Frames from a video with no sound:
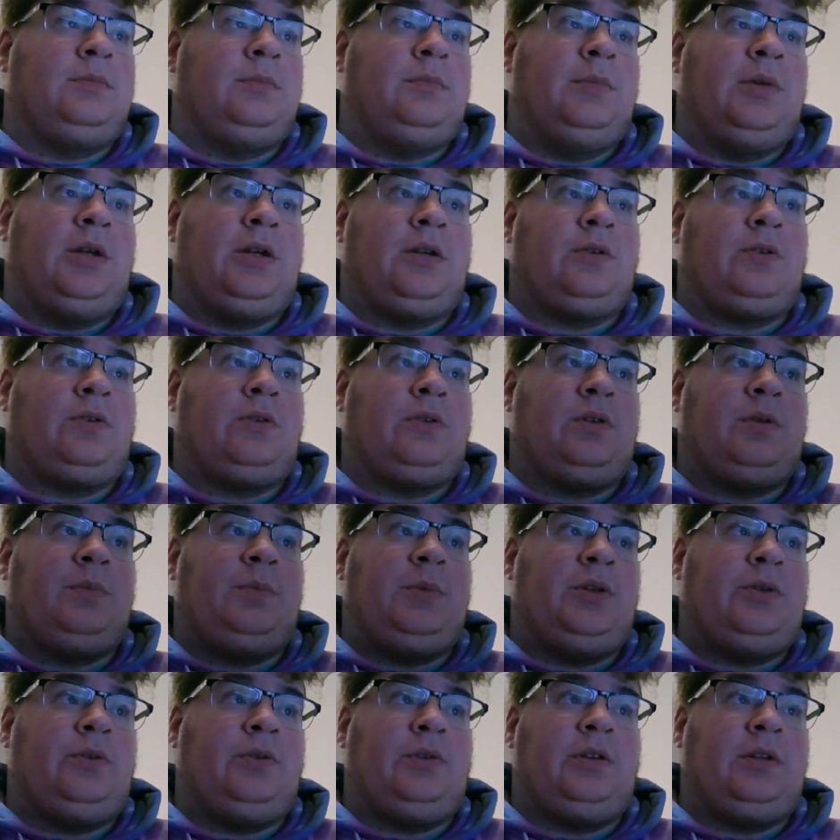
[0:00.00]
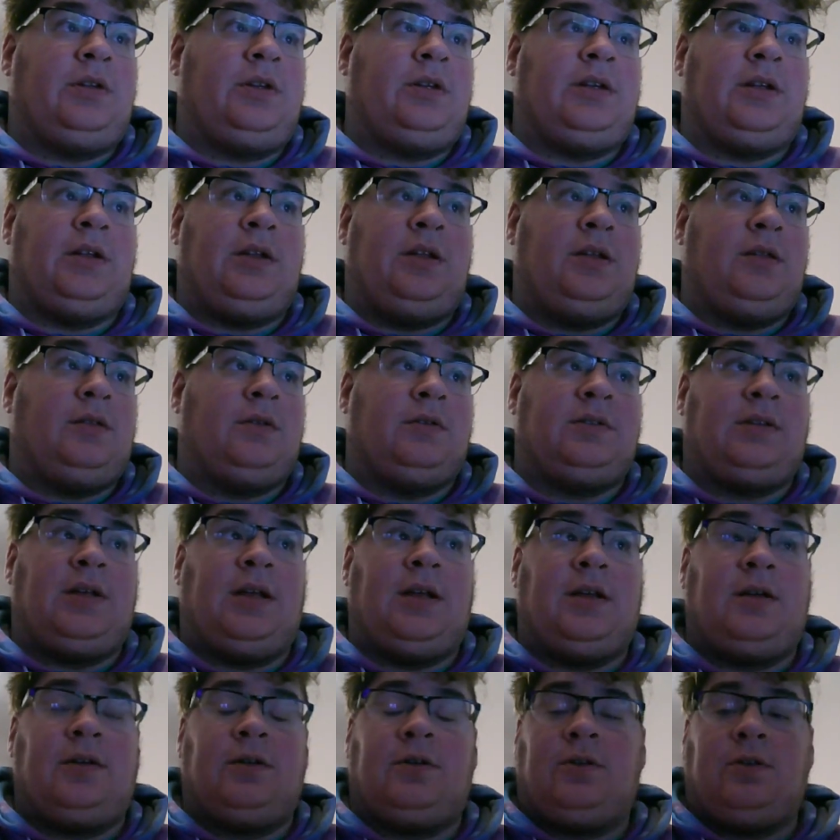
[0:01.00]
The medical community can either
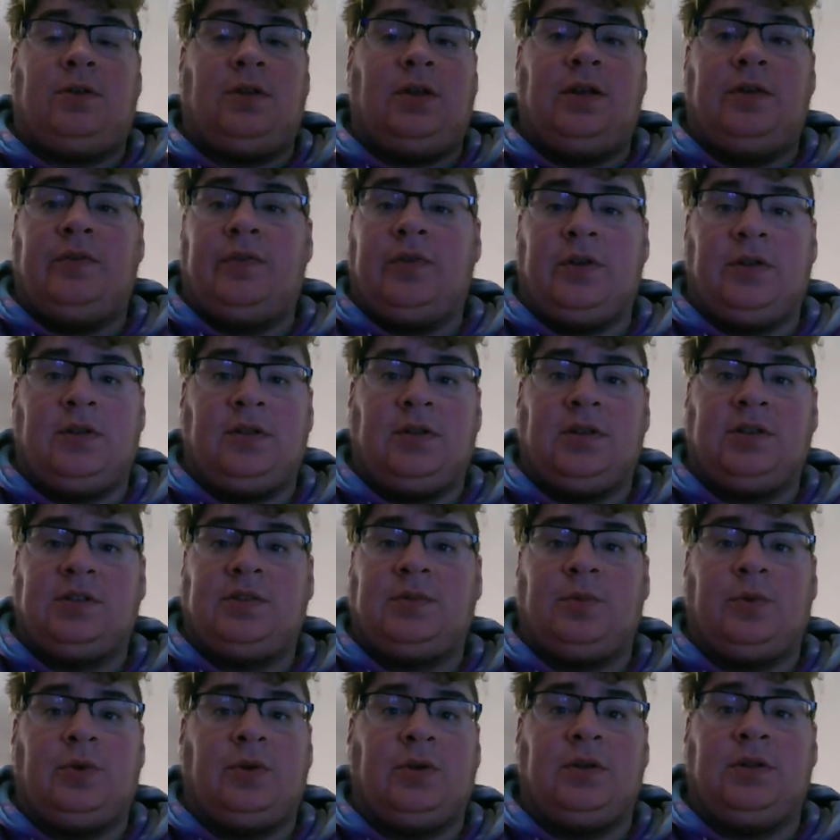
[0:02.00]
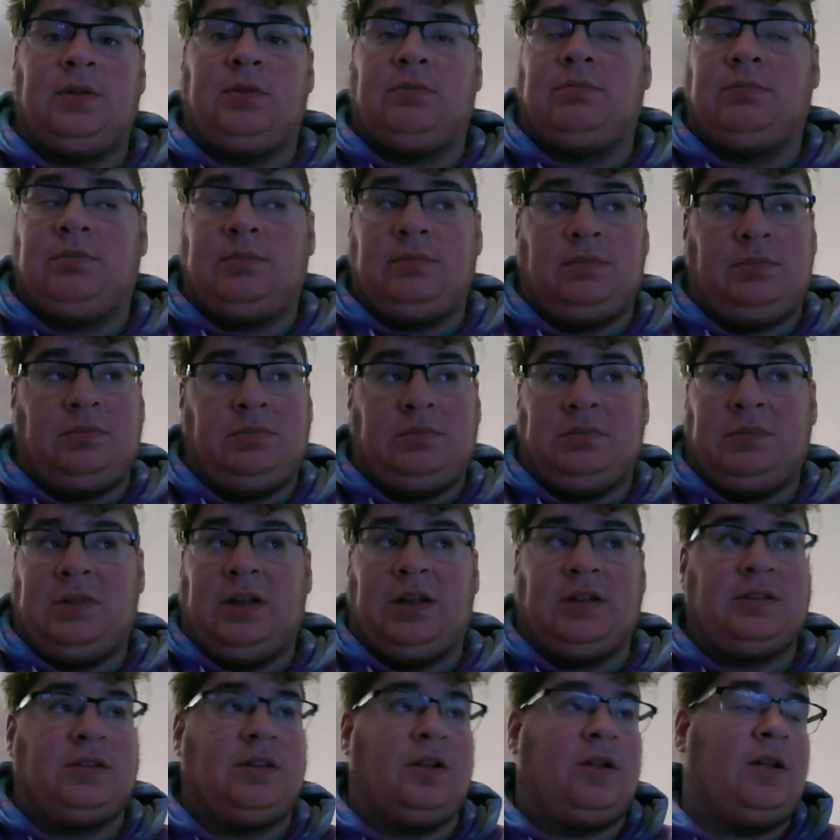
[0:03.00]
take it or leave it at this point.
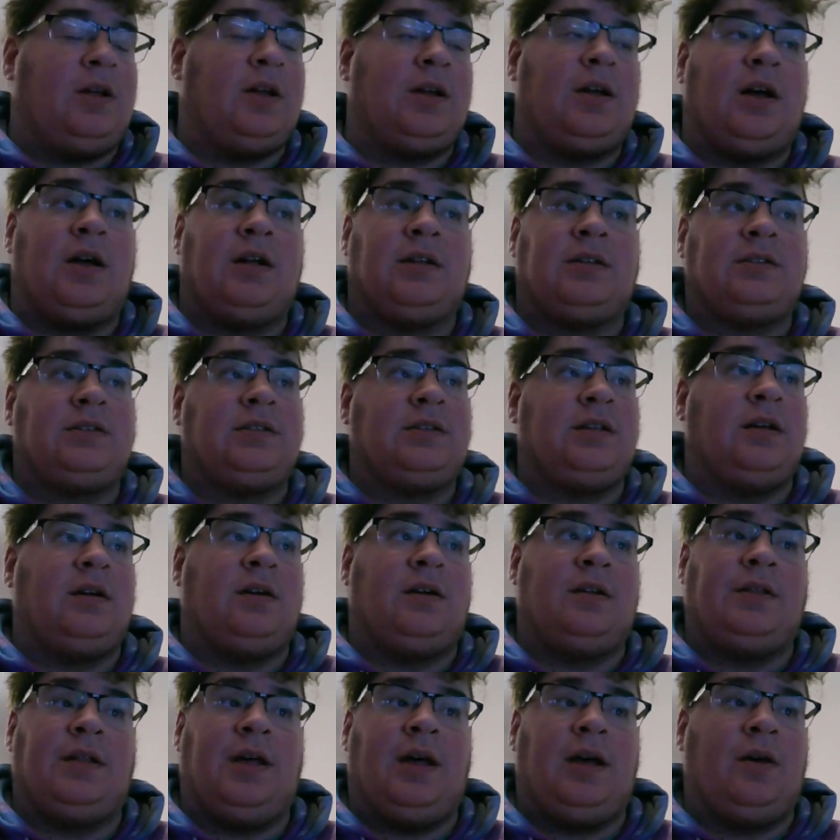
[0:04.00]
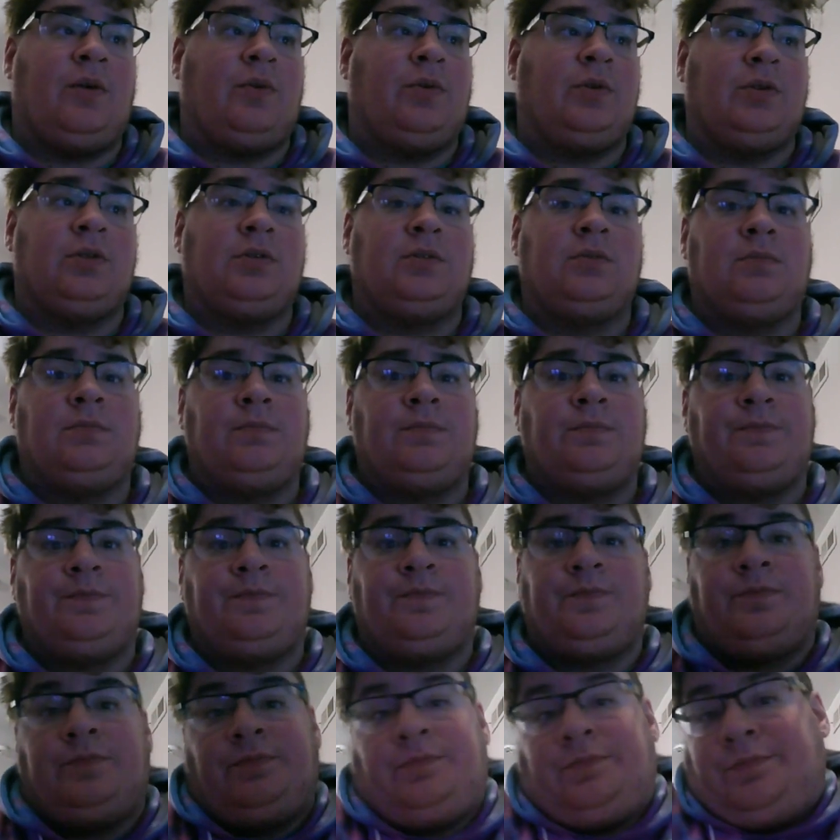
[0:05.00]
That's all I got to say on that one.
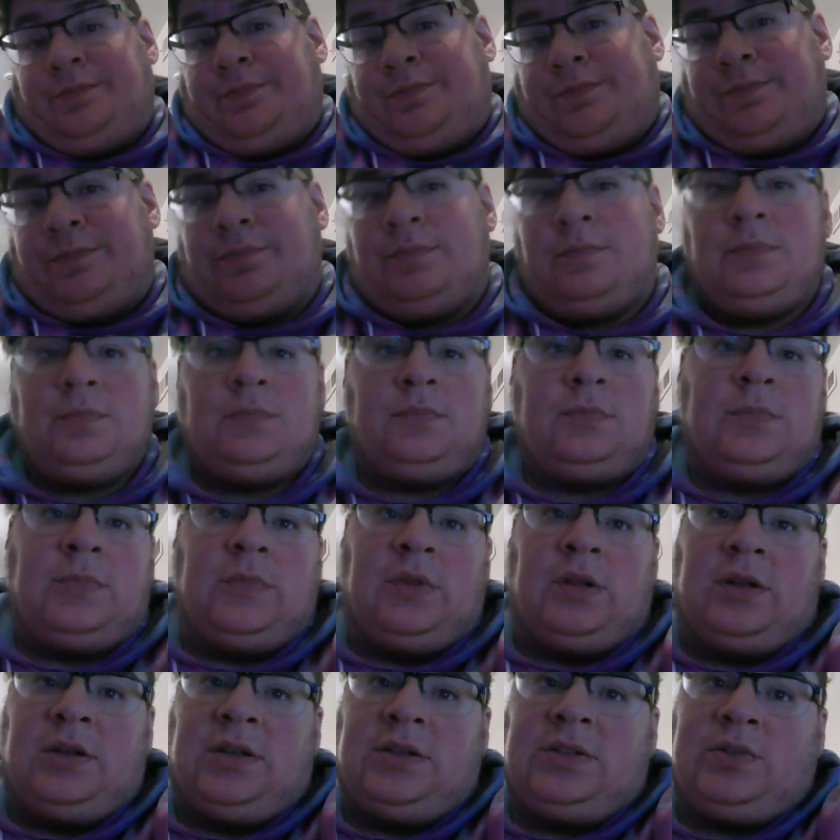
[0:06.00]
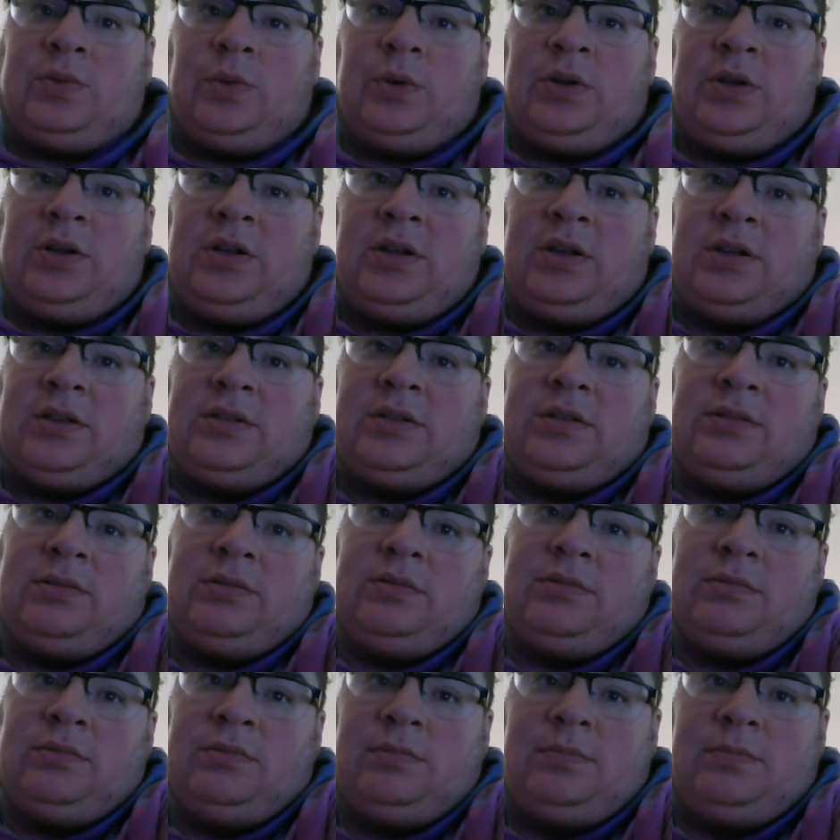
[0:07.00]
It is what it is.